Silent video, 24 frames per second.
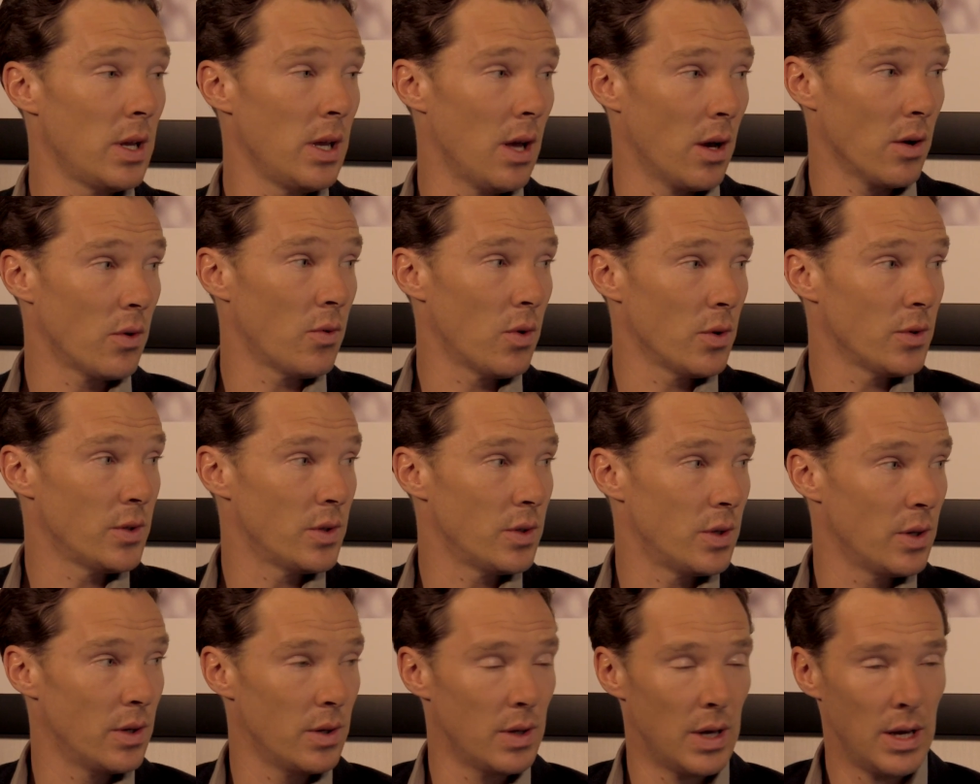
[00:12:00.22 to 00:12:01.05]
yeah, across
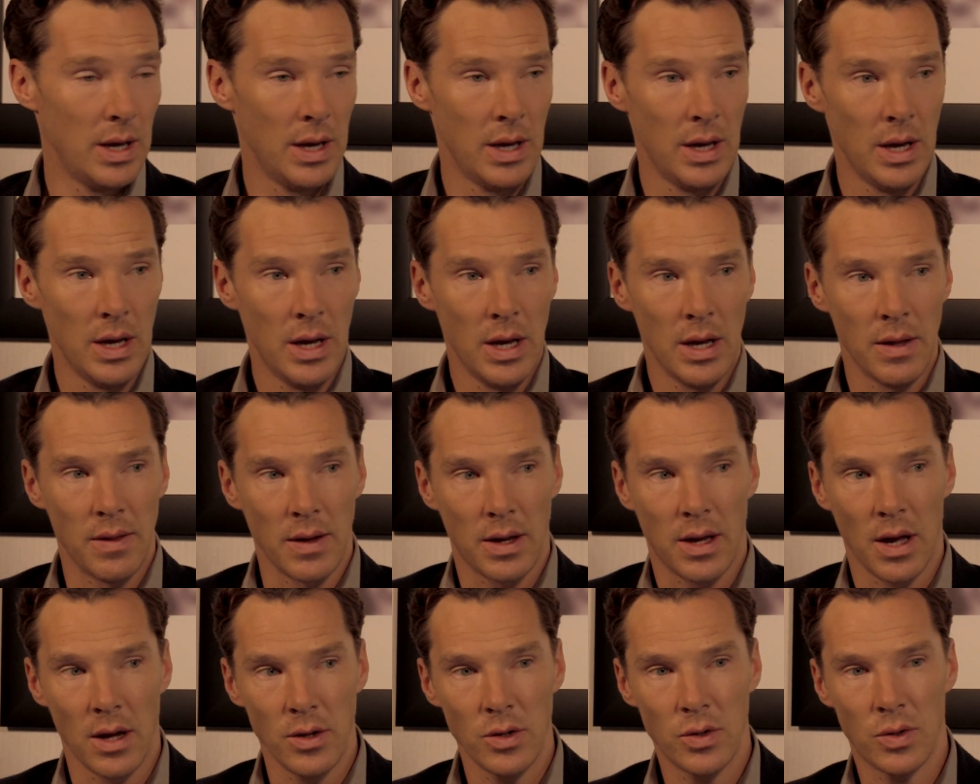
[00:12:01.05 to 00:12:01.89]
yeah. the the
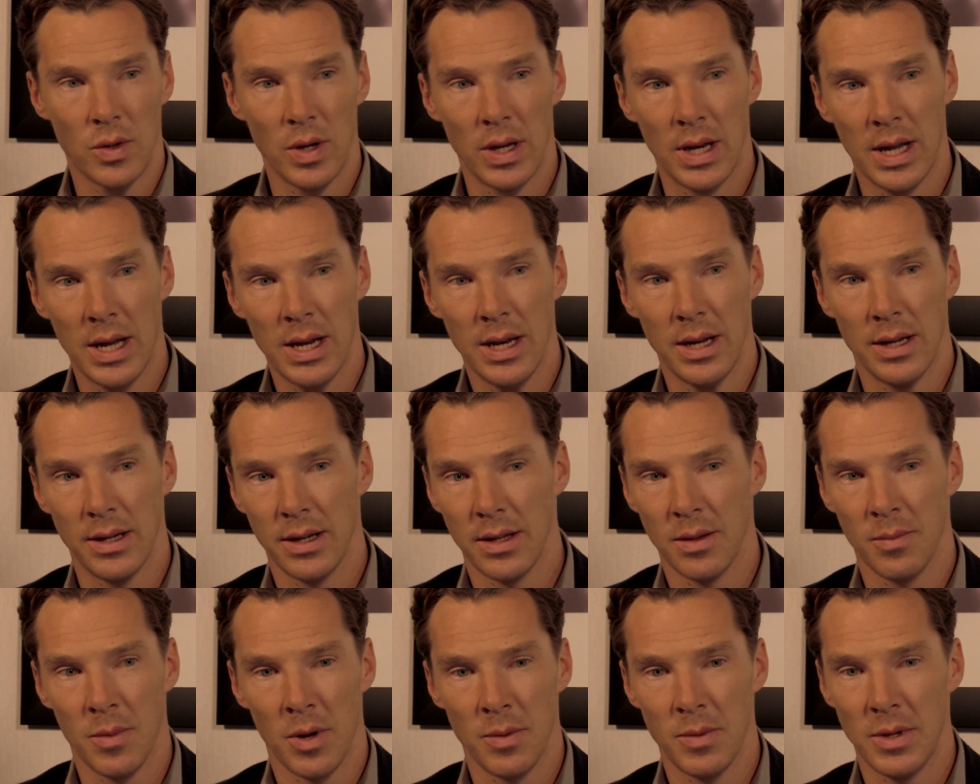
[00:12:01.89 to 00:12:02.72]
country in England
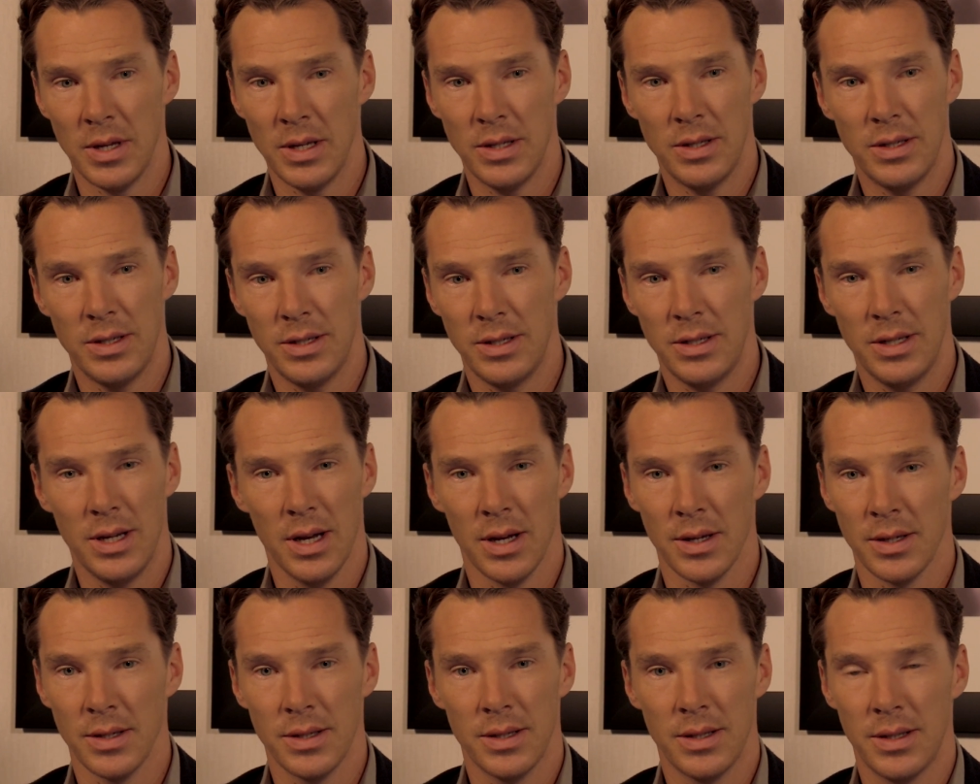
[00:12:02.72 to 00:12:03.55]
at the moment is
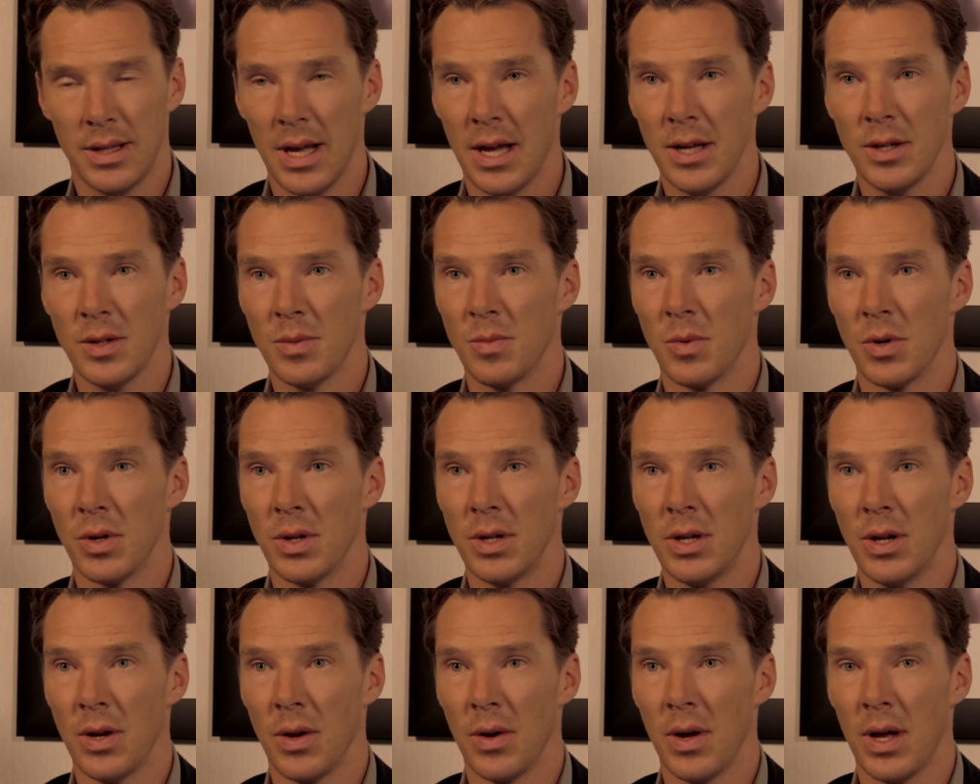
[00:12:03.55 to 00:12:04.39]
just desperate,
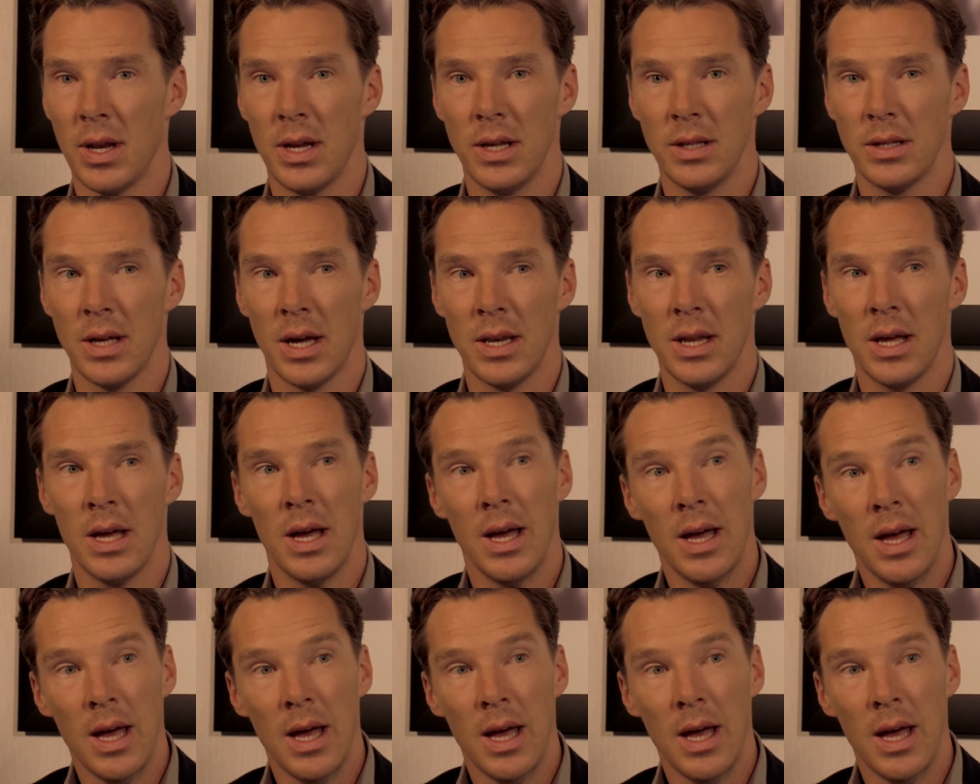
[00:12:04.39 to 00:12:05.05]
you know. And it, and it